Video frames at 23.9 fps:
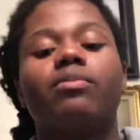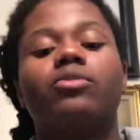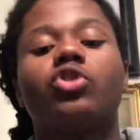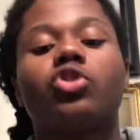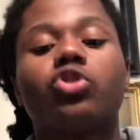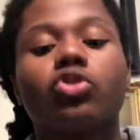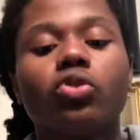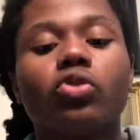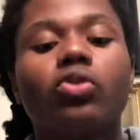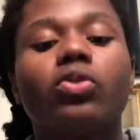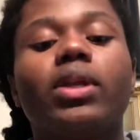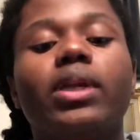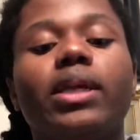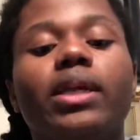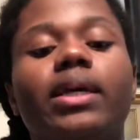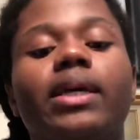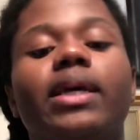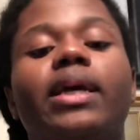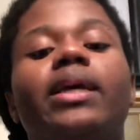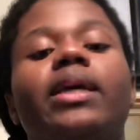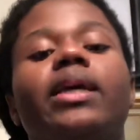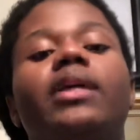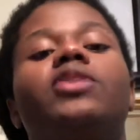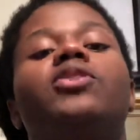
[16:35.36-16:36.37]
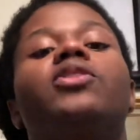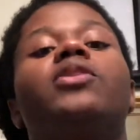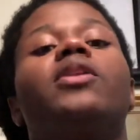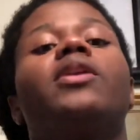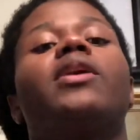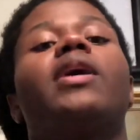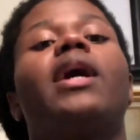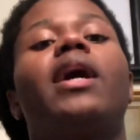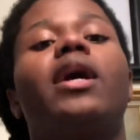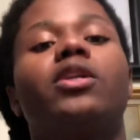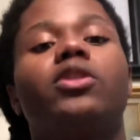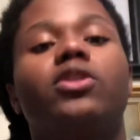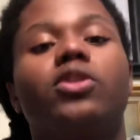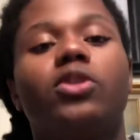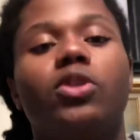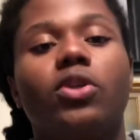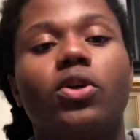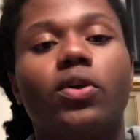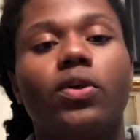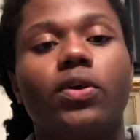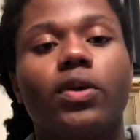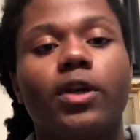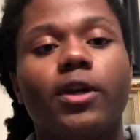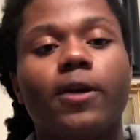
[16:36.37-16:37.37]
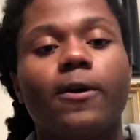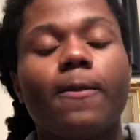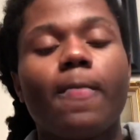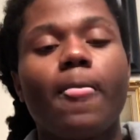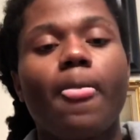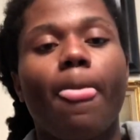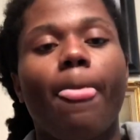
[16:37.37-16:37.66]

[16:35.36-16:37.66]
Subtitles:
truly getting into the continuity